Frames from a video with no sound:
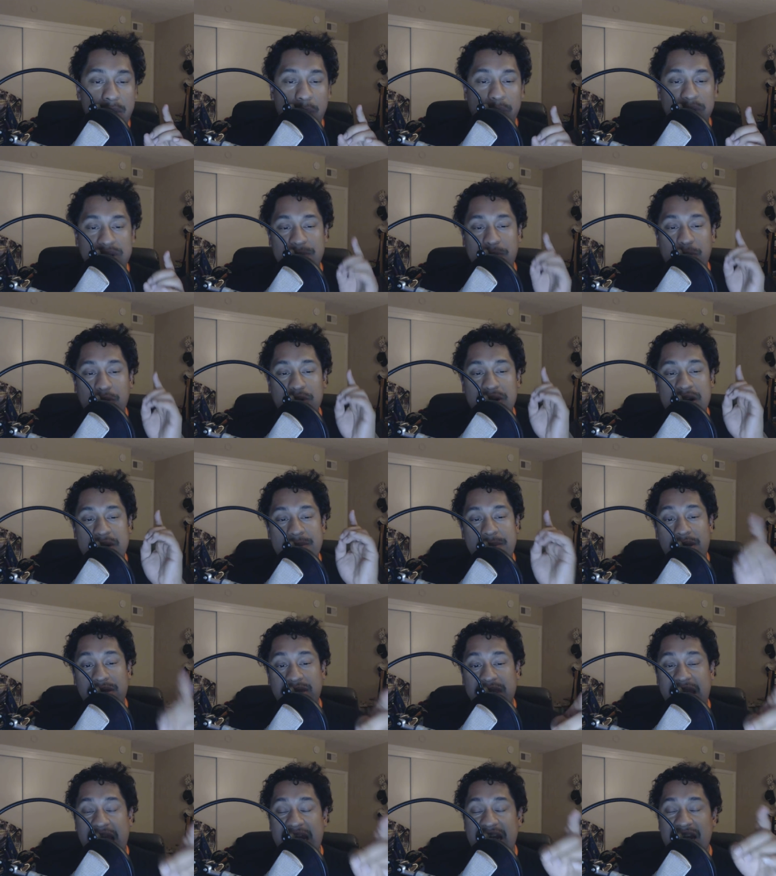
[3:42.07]
What's important
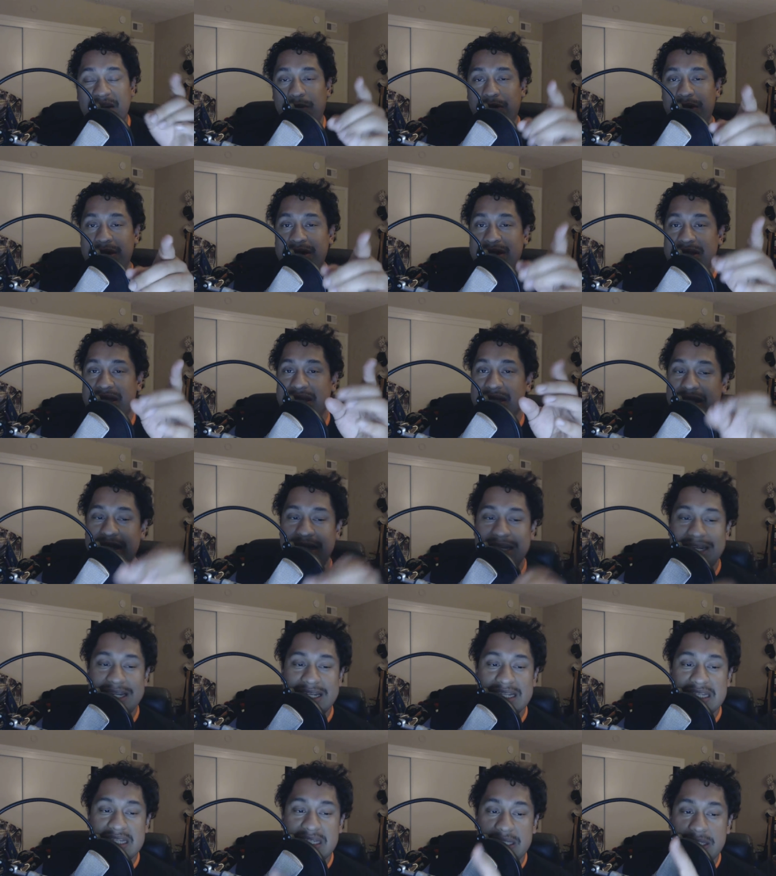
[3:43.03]
about that number is just
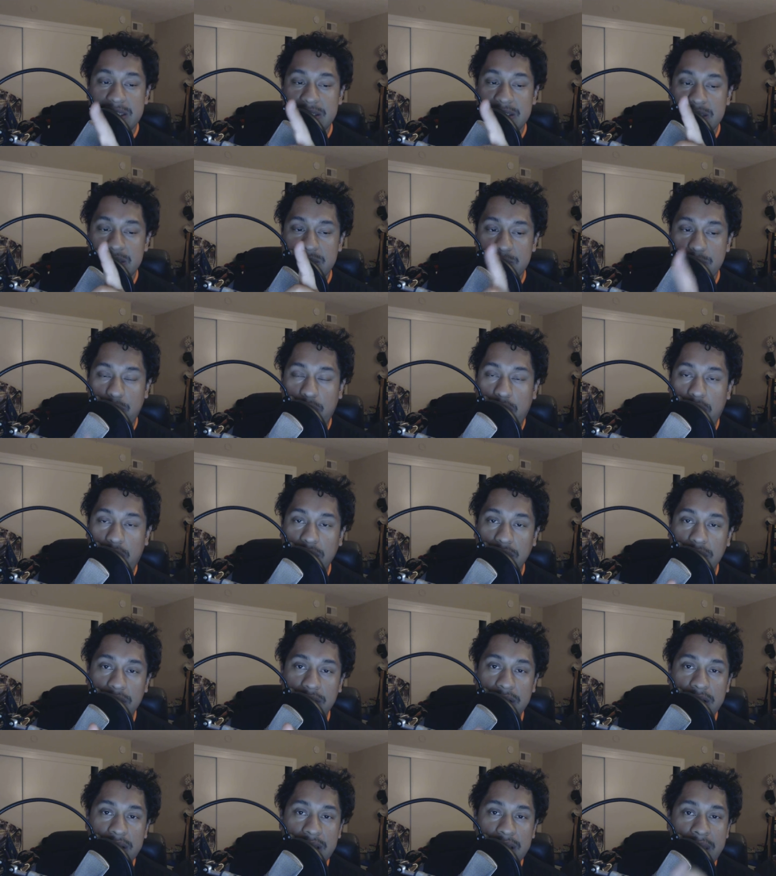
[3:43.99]
it is
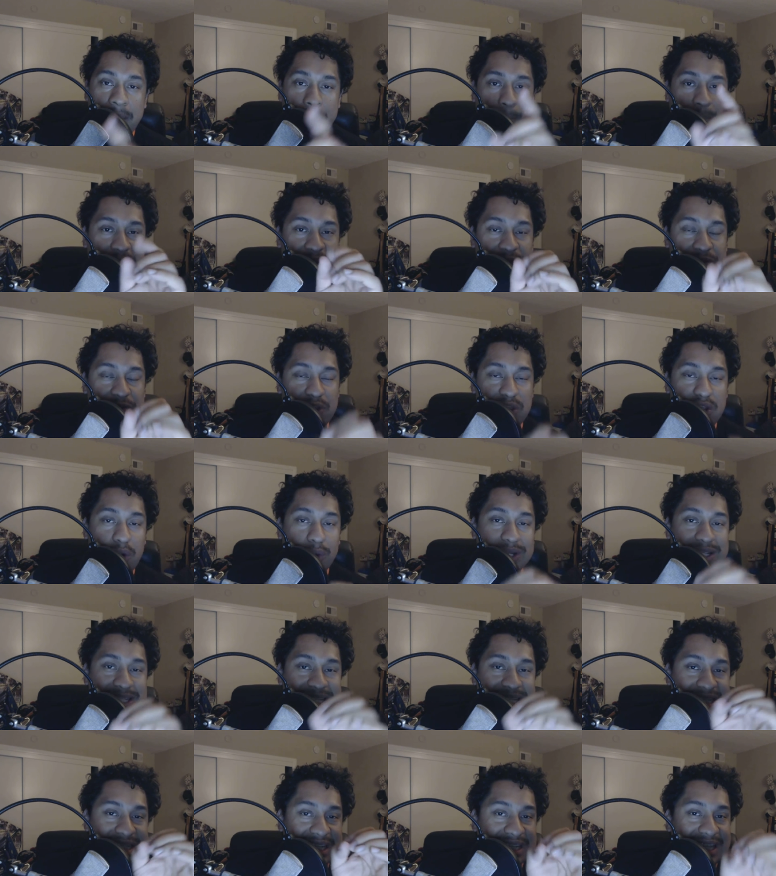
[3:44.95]
smaller, but if you
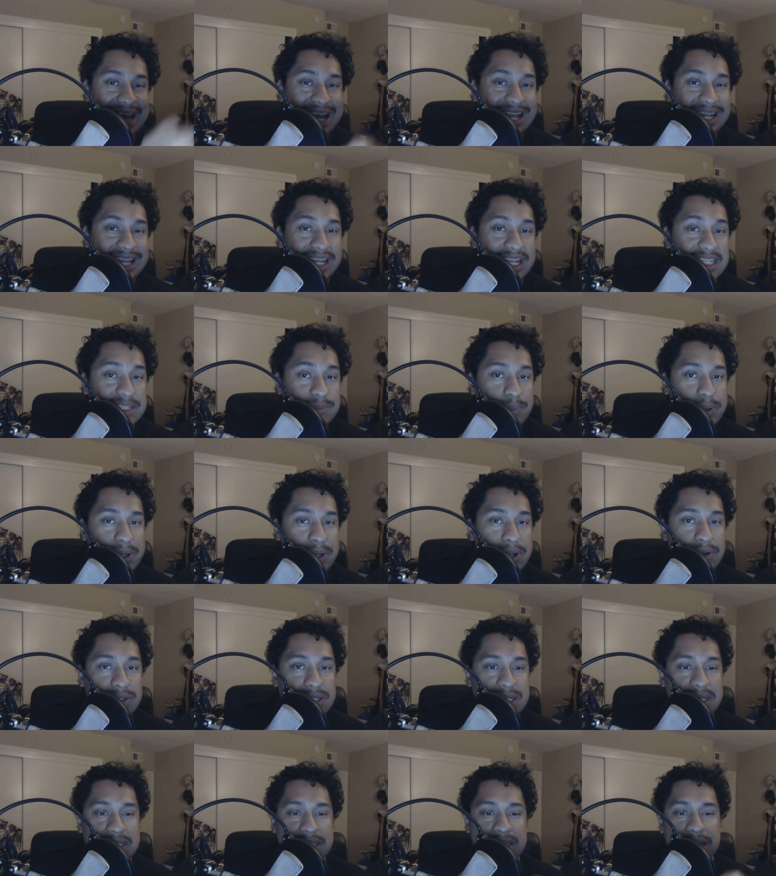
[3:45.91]
notice, it's a lot less
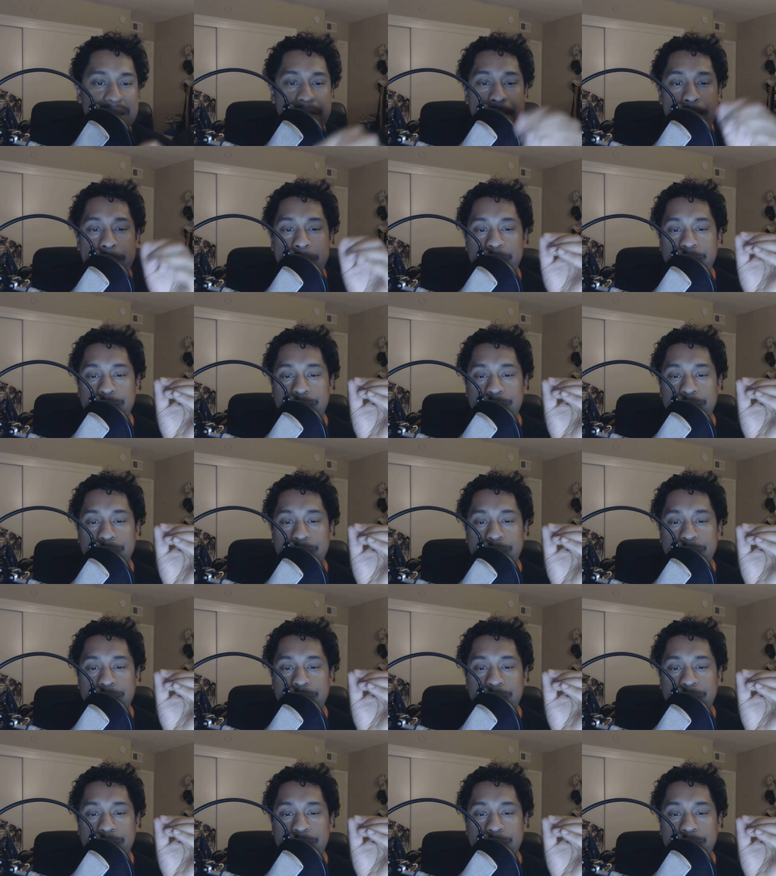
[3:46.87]
penalties.